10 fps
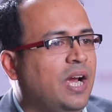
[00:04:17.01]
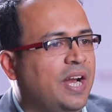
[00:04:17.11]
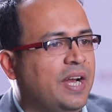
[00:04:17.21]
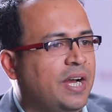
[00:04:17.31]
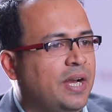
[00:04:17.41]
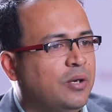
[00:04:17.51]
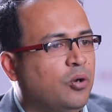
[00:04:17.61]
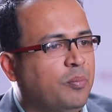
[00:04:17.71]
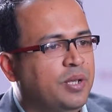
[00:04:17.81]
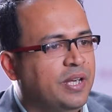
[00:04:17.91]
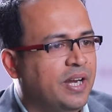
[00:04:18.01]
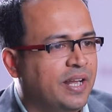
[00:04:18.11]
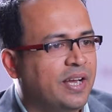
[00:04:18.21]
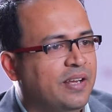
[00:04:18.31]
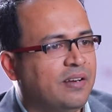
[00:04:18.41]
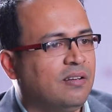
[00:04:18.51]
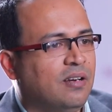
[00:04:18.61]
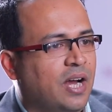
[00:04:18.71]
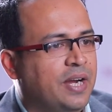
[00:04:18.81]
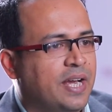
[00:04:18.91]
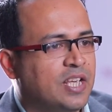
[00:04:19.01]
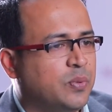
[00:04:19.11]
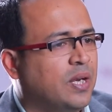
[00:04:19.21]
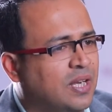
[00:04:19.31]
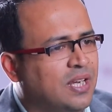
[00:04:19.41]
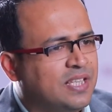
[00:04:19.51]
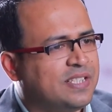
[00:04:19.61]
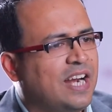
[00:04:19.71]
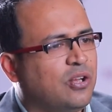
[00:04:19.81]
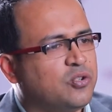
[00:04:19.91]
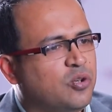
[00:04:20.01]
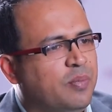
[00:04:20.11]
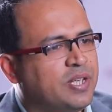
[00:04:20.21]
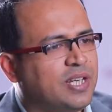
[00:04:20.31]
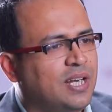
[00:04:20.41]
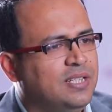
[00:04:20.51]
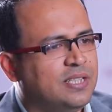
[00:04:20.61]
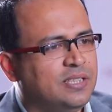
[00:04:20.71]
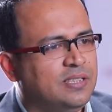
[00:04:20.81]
and copy the entire idea as well. Is that also a big challenge?